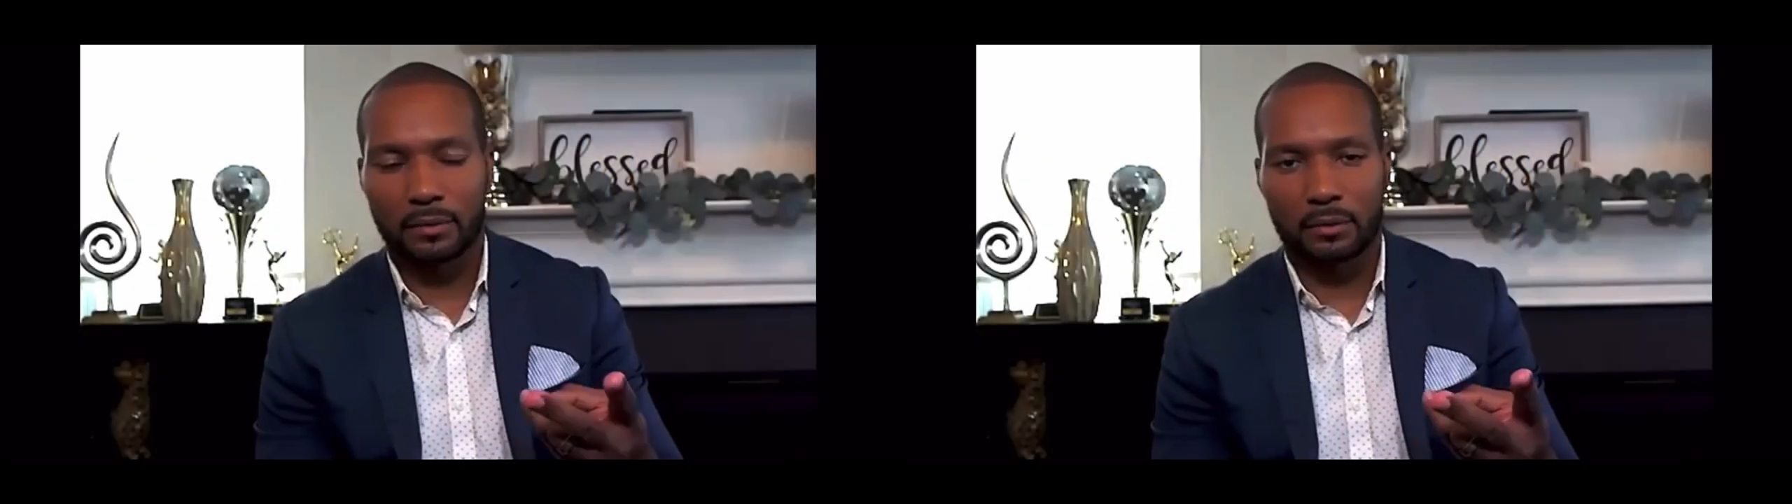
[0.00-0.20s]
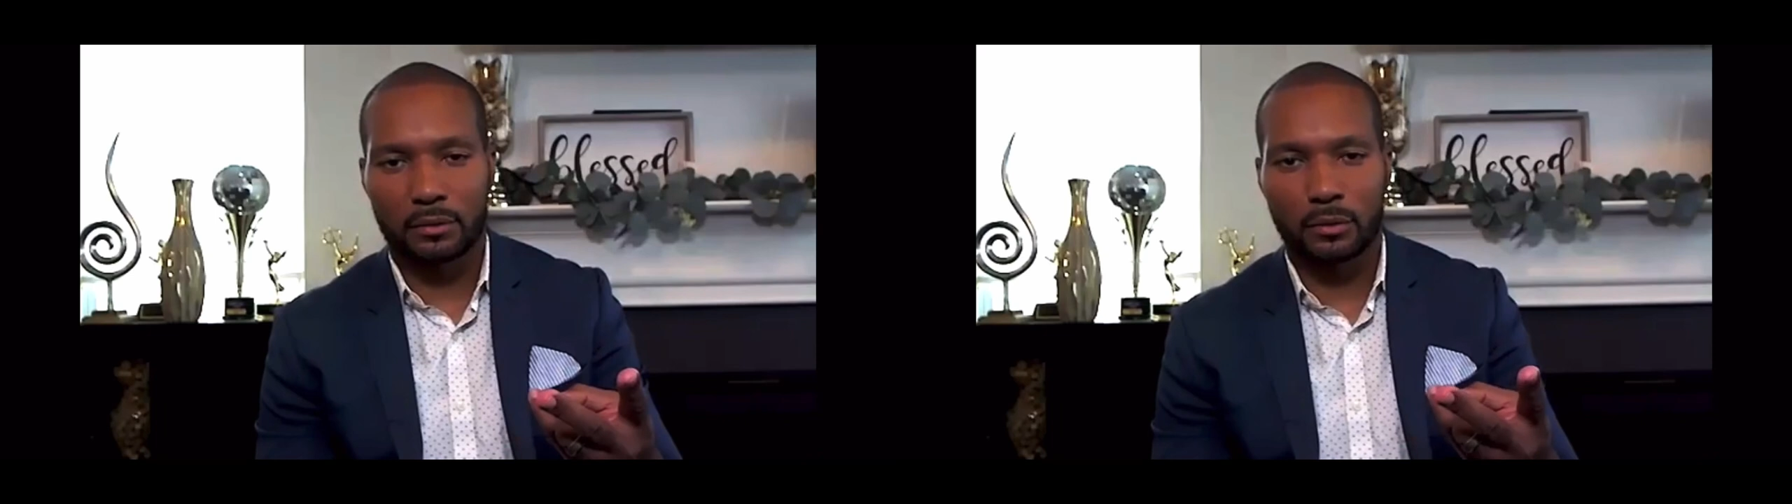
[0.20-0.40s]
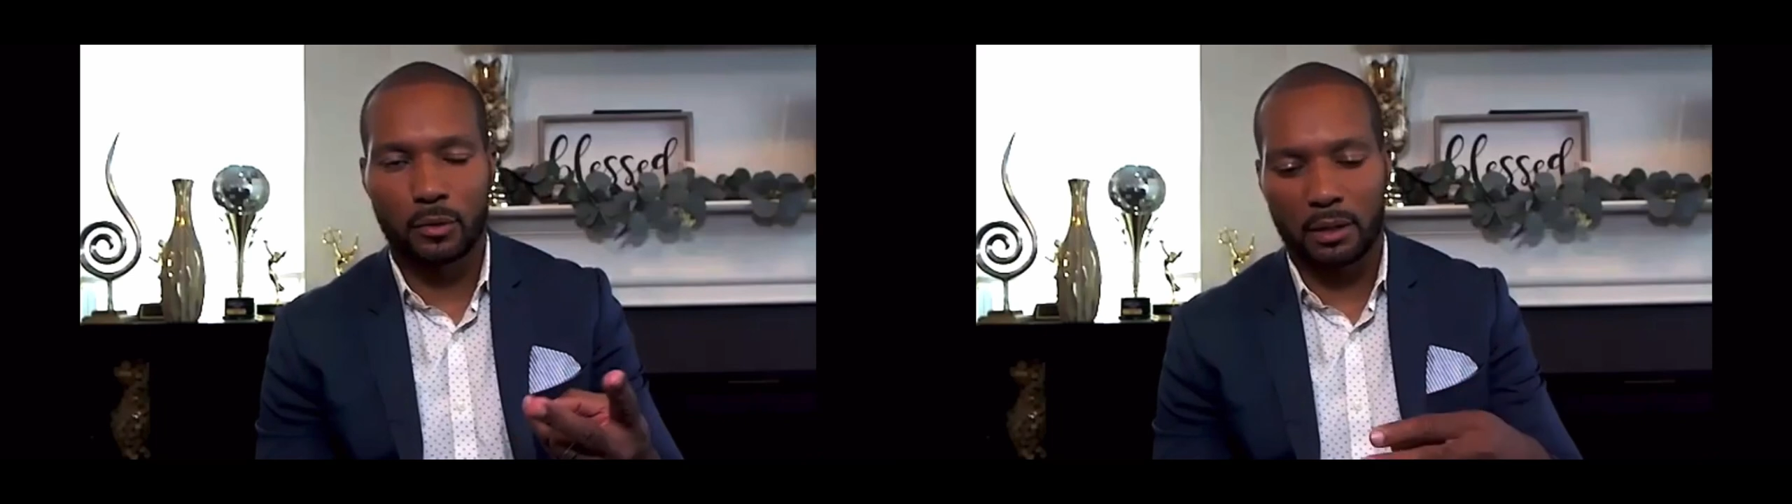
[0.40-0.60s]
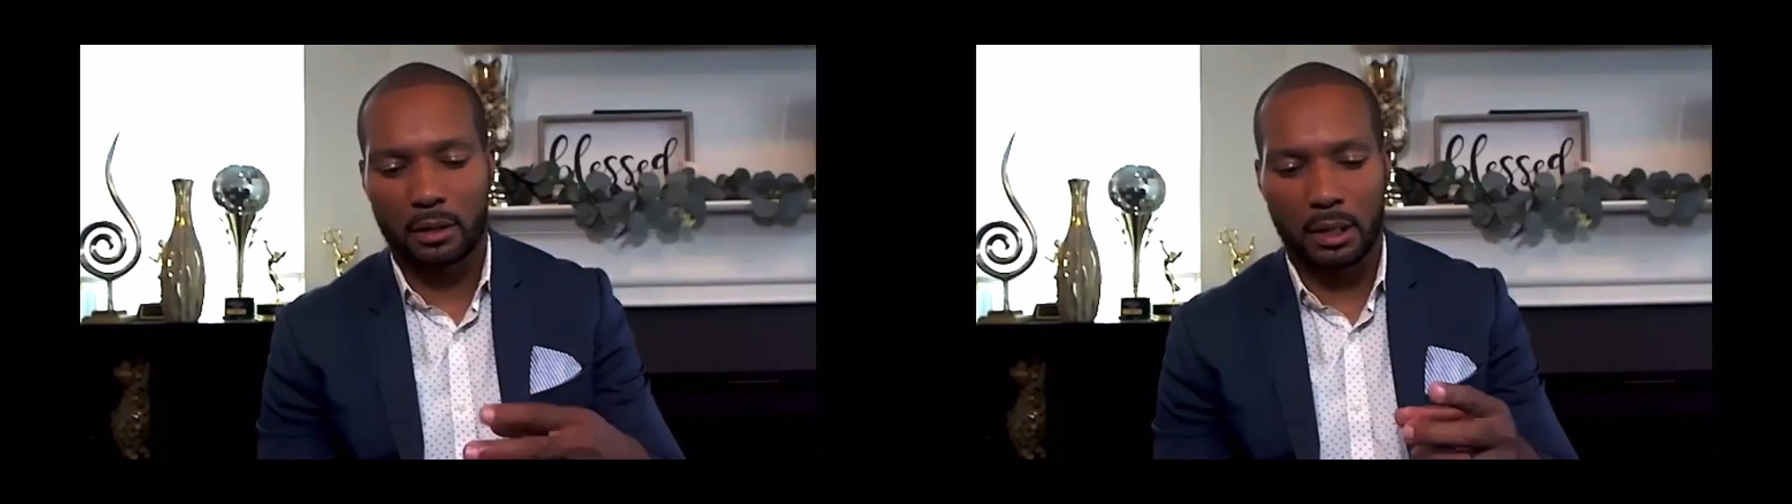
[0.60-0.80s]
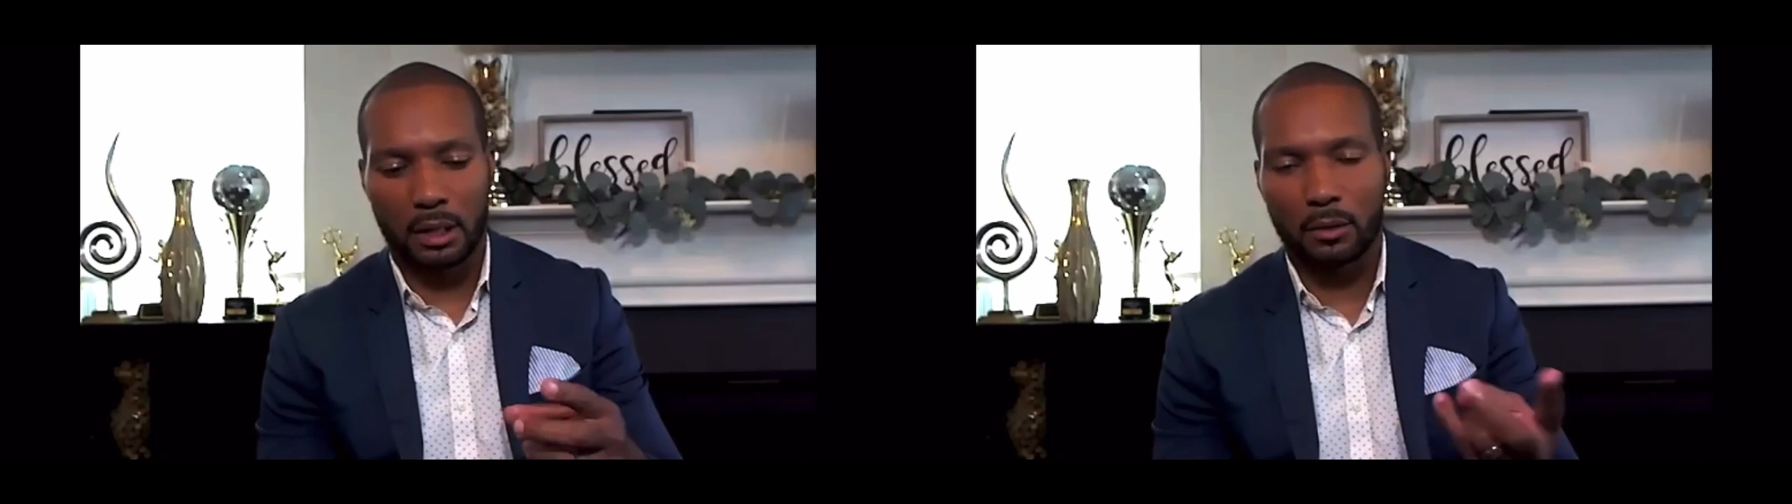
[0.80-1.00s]
two quick
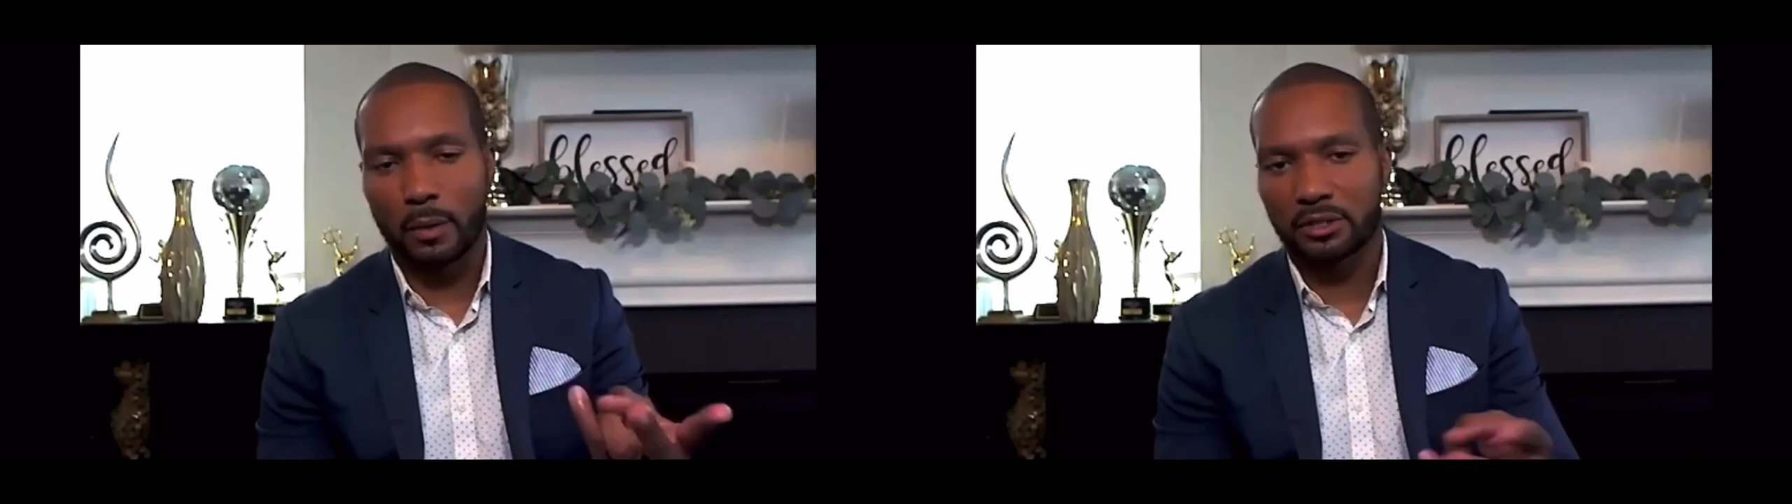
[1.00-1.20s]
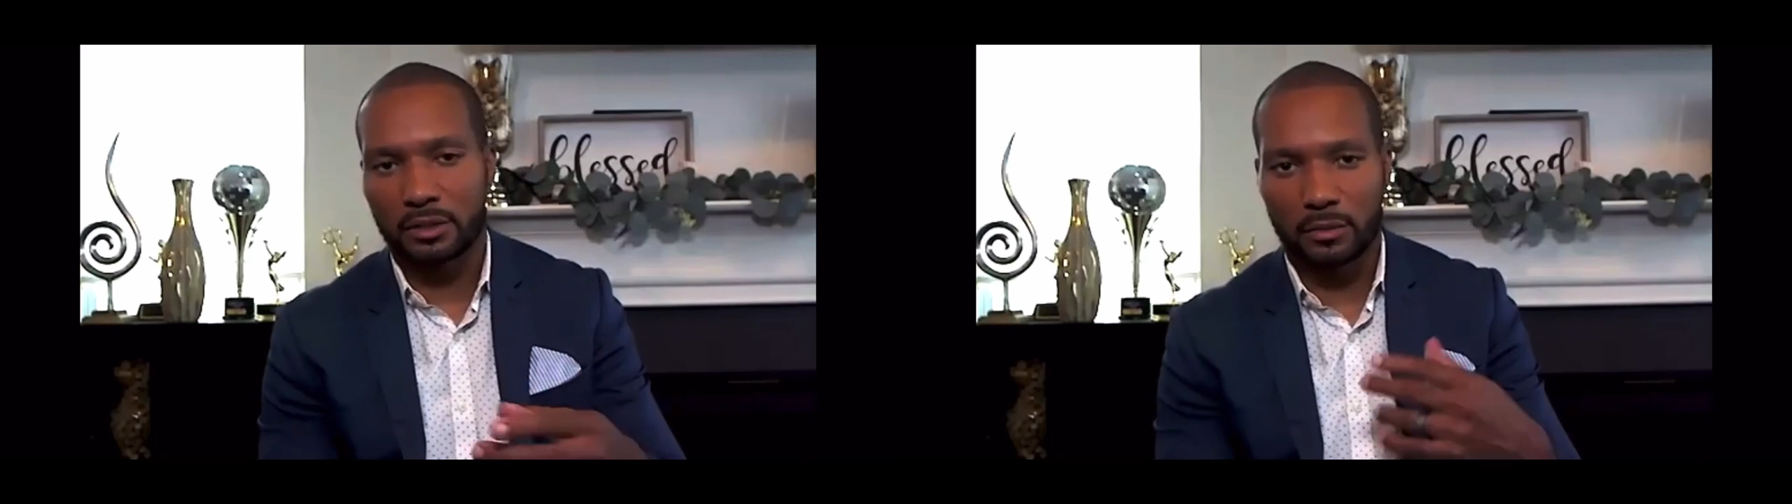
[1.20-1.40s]
uh, questions.